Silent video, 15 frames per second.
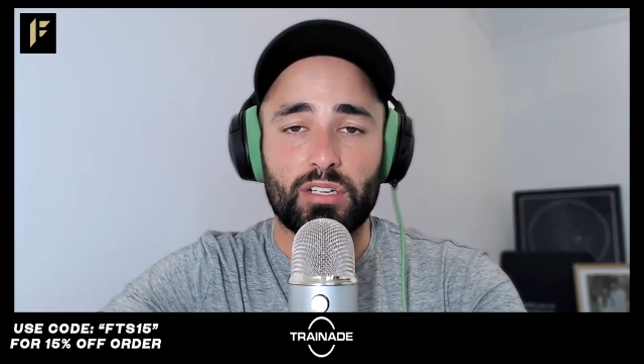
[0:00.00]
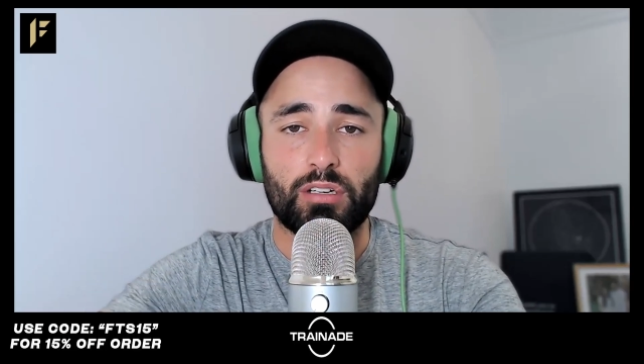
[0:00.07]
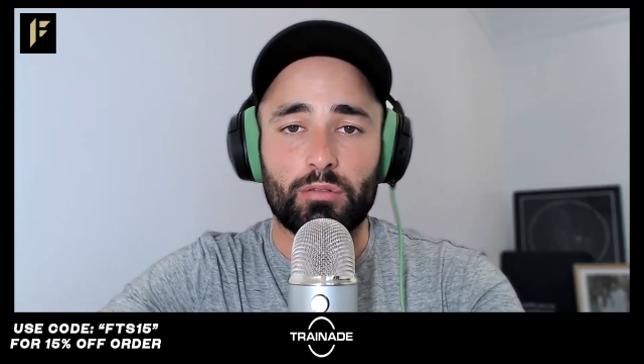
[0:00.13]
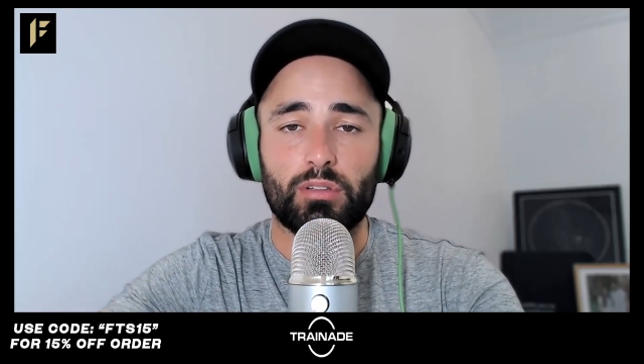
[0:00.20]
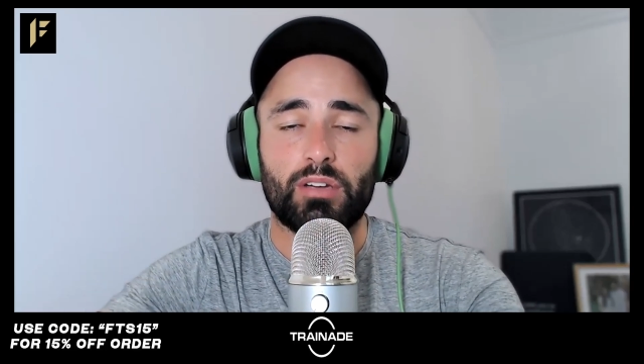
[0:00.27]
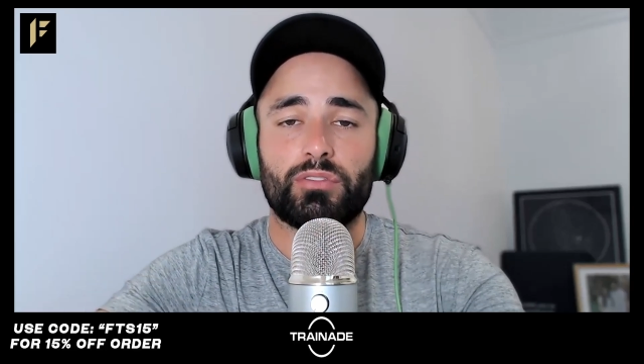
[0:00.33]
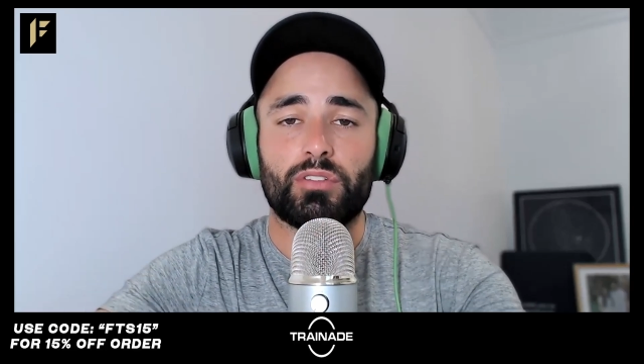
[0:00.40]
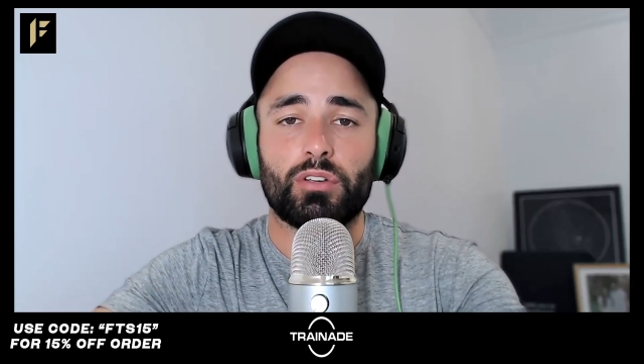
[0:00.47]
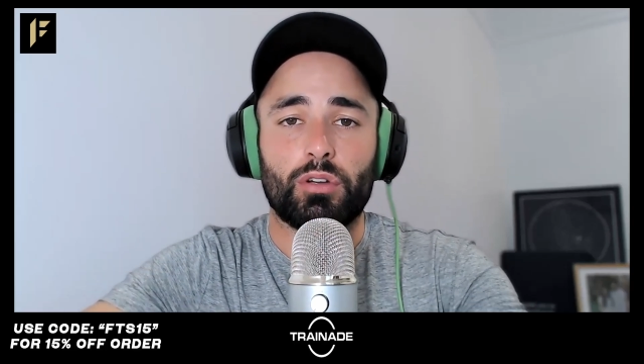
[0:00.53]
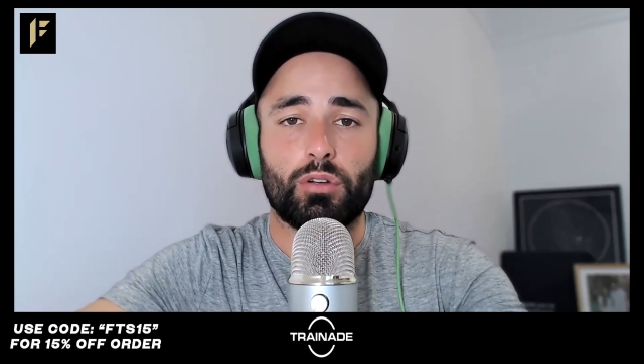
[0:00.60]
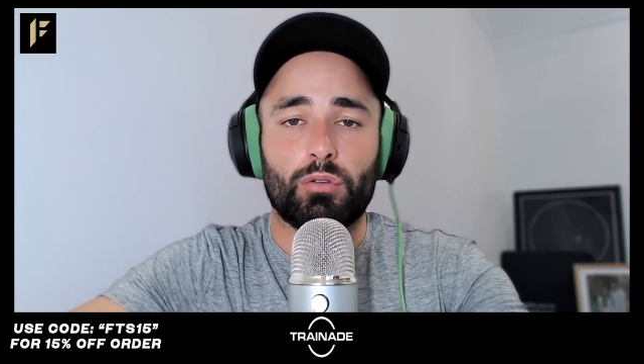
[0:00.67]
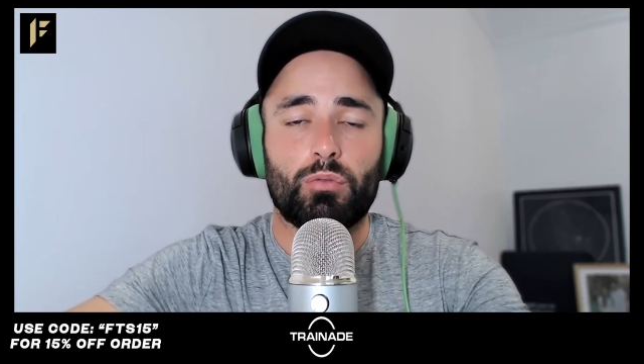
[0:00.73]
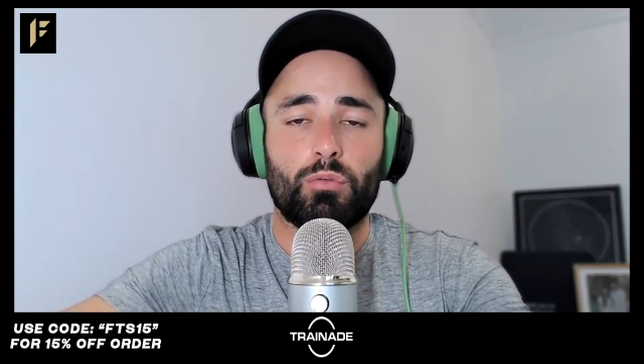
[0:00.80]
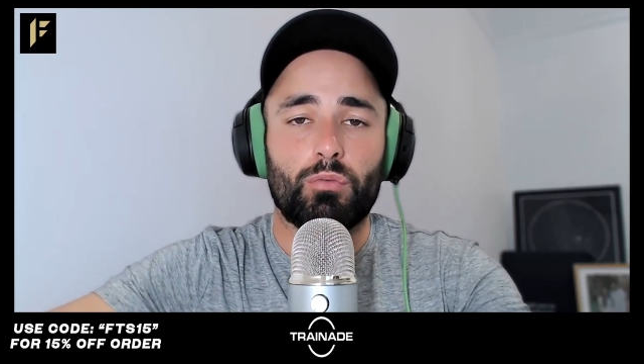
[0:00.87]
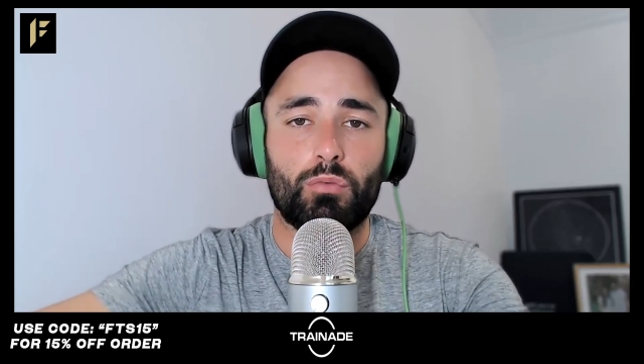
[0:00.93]
I'd love to
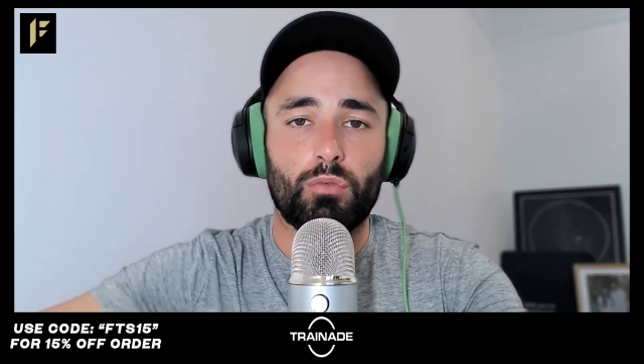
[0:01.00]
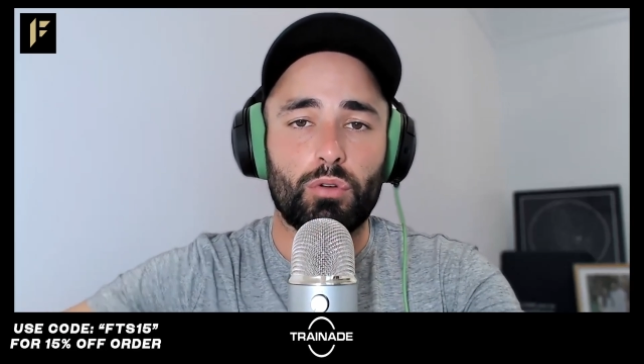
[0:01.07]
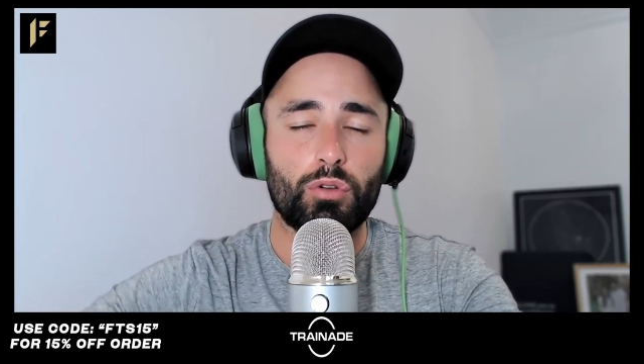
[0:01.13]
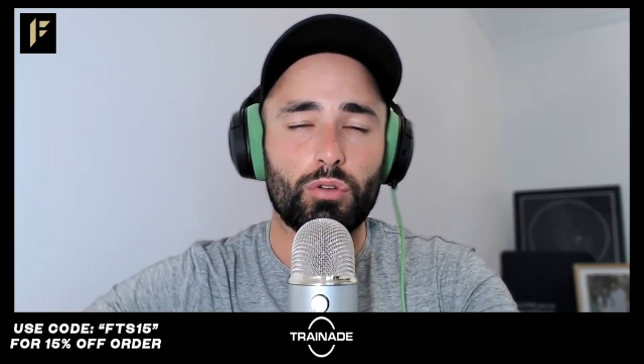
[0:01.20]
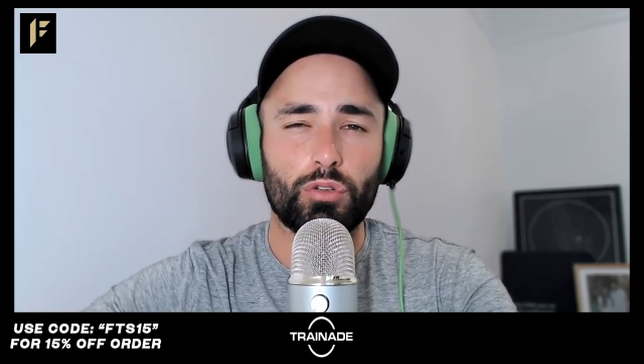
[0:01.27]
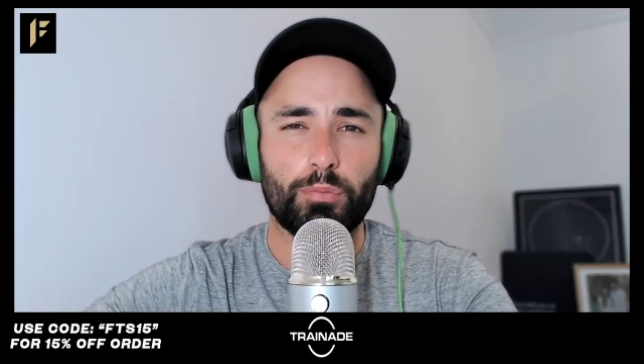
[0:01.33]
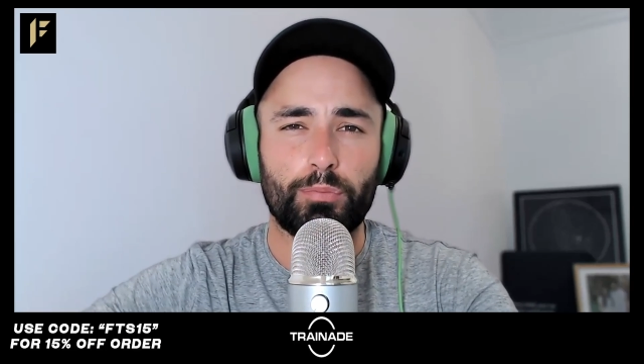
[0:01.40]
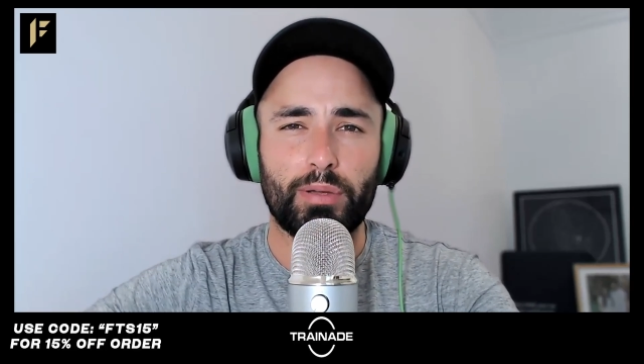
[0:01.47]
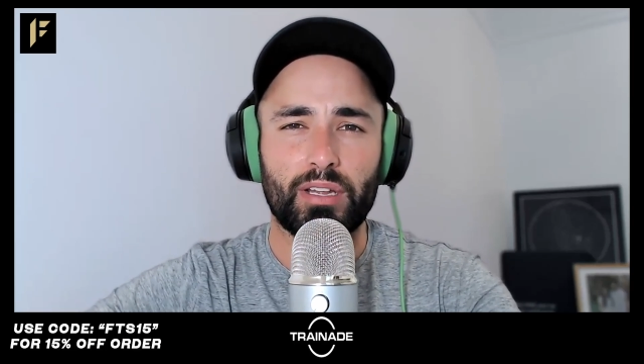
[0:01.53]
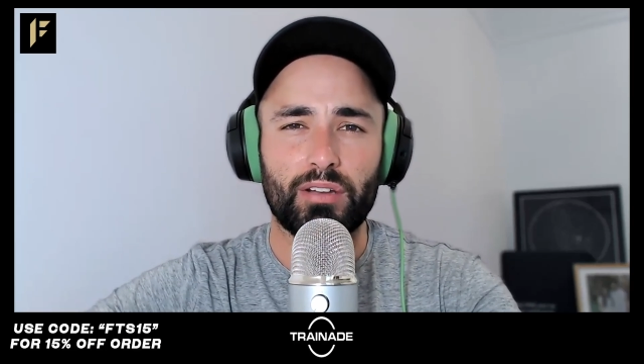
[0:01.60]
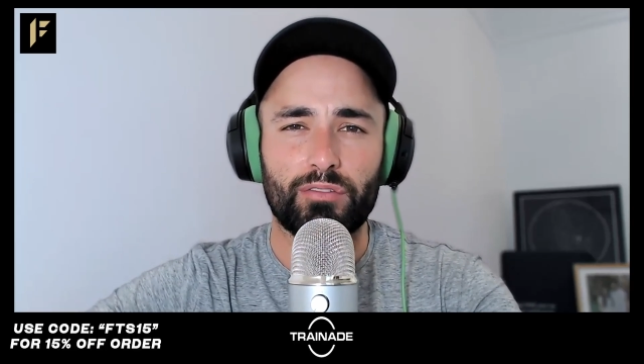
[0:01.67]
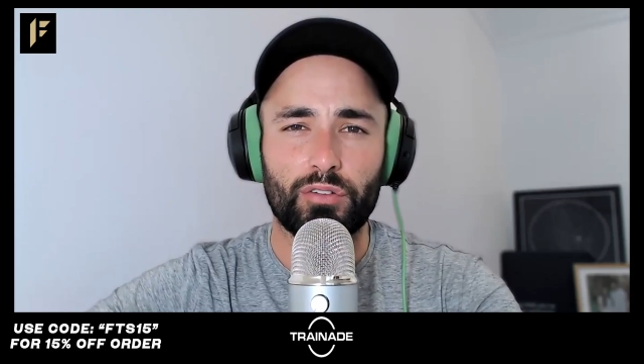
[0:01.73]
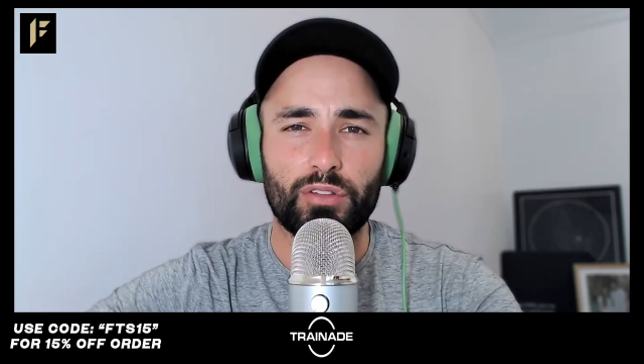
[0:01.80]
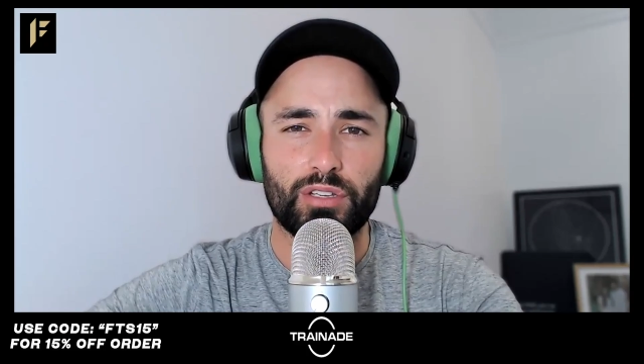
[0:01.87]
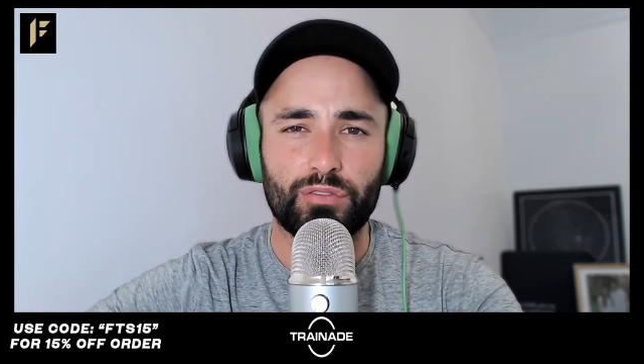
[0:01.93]
know who you're picking
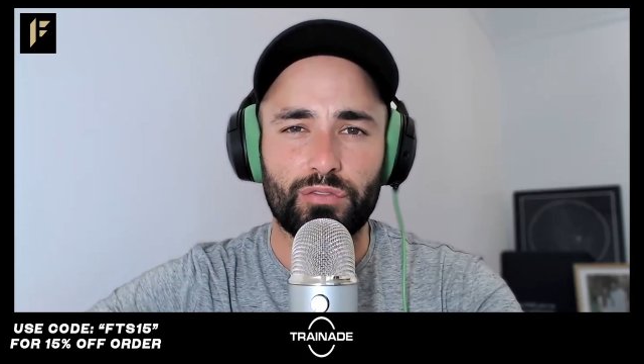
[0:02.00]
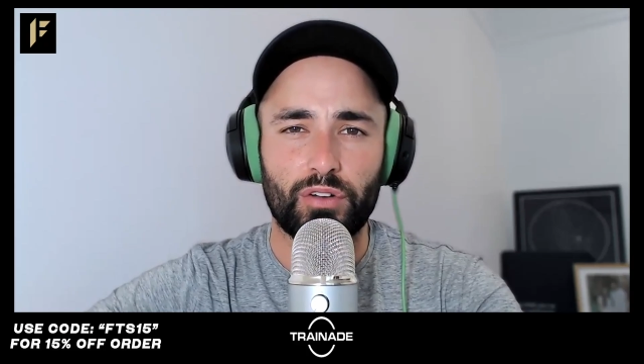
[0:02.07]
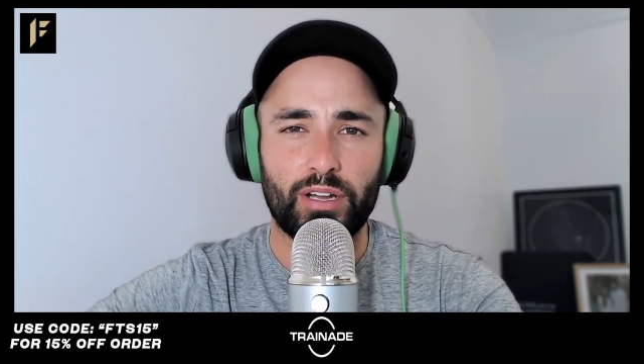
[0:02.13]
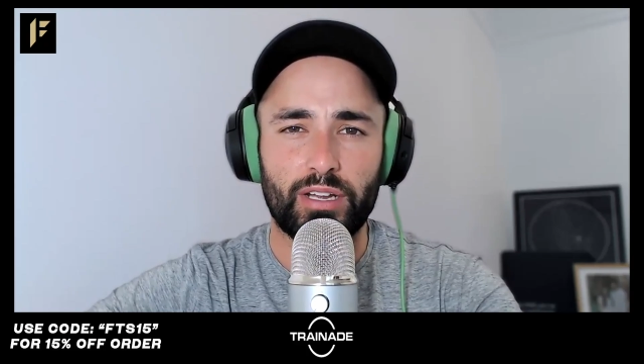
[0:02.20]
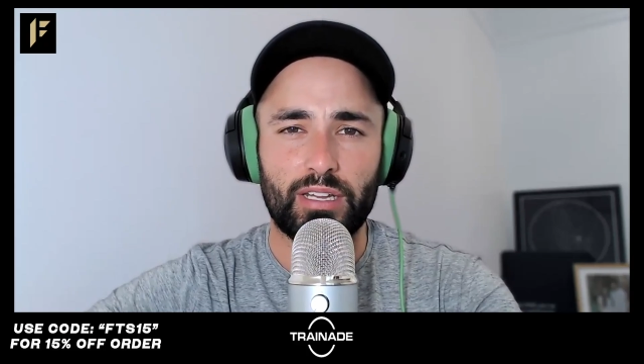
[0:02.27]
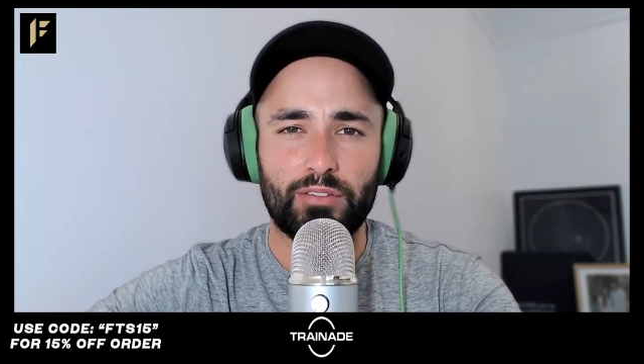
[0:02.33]
for this fight.